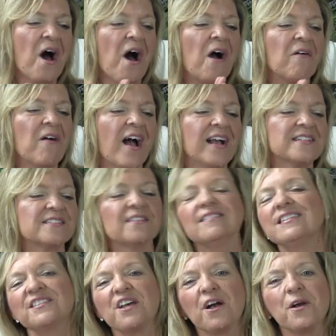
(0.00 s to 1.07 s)
All right, so
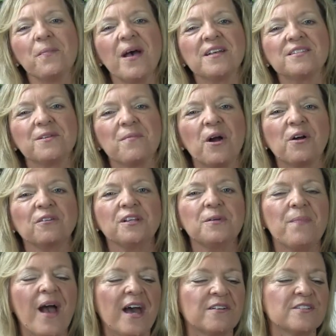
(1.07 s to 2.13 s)
let's talk about some early
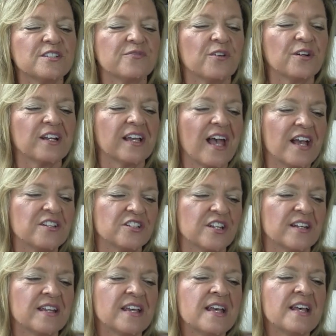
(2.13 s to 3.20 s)
patterns for
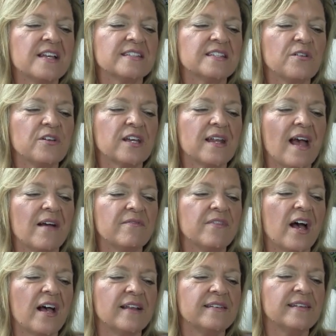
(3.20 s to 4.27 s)
negation. So you could
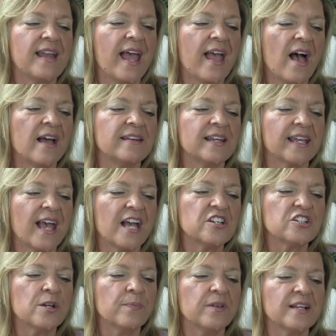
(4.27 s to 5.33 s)
have a
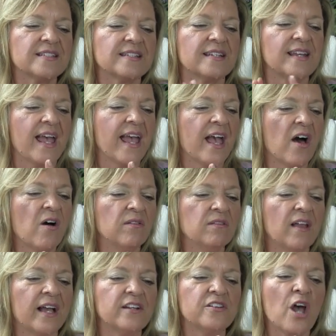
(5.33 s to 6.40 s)
negation plus a noun,
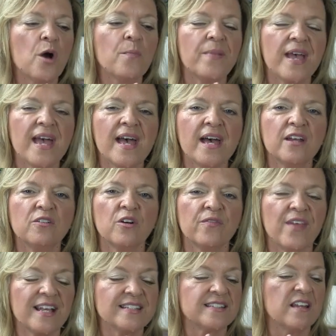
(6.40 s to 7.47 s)
like no bed or
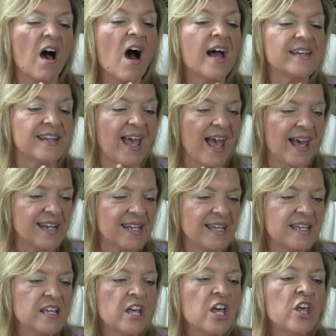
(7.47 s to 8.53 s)
that's not
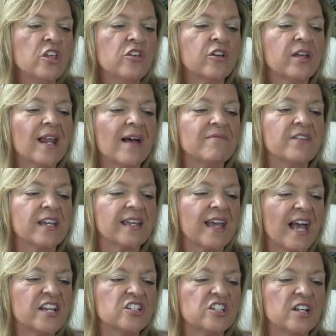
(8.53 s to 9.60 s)
daddy. You could have
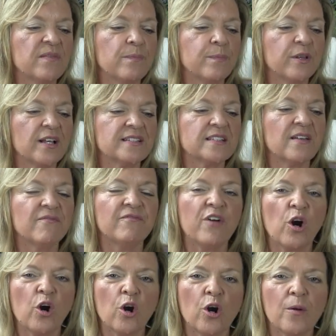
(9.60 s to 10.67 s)
negation plus a
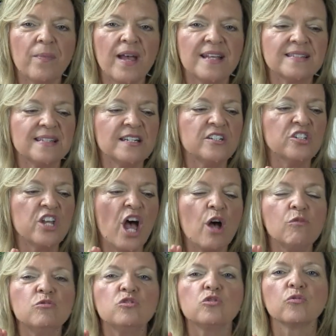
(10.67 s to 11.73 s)
verb, as in
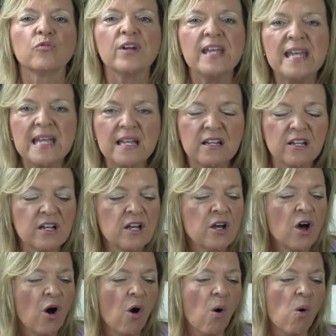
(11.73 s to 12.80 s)
no drink
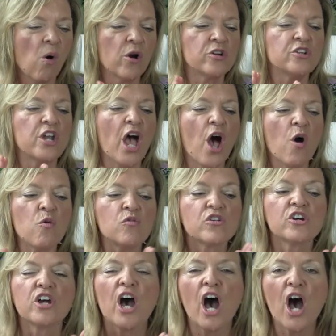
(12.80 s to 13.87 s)
or no
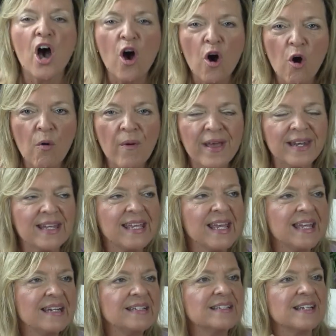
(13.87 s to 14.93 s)
go. And
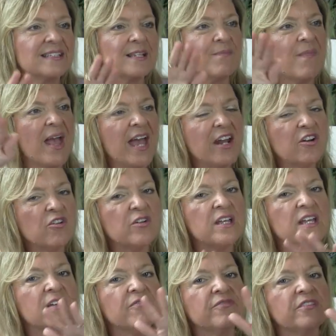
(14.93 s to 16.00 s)
again, it doesn't matter
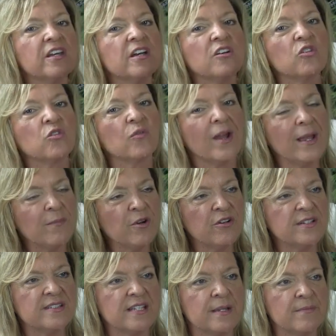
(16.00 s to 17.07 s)
if the grammar
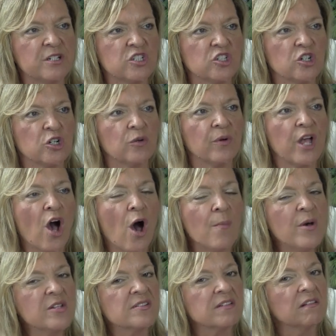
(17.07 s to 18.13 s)
is immature. We
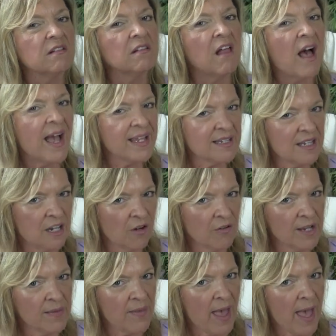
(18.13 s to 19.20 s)
almost like
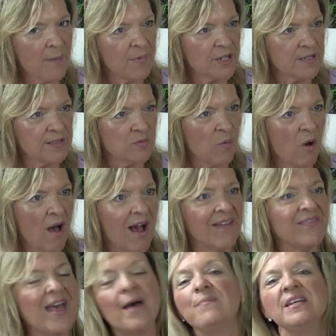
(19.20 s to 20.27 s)
hearing that, because why?
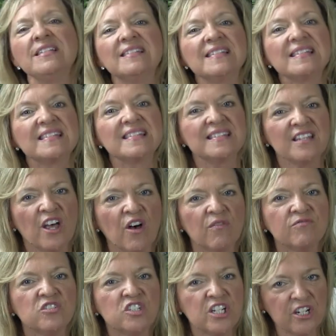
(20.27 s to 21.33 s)
That means it's
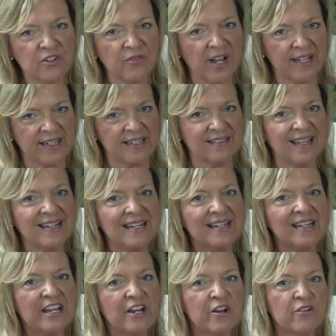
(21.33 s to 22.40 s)
self-generated. They
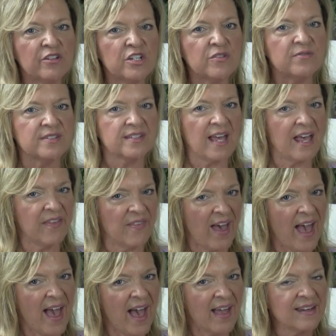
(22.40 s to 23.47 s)
didn't hear you say
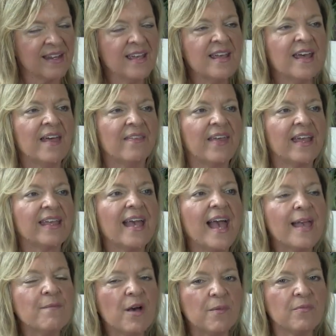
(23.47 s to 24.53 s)
that. They
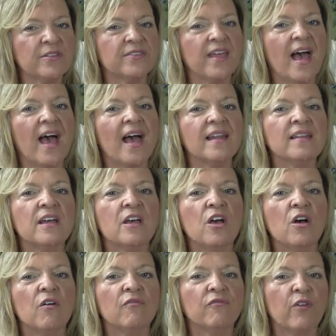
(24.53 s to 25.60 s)
came up with that
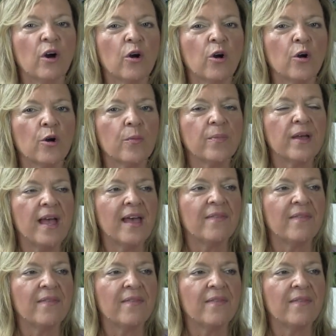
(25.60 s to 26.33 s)
verb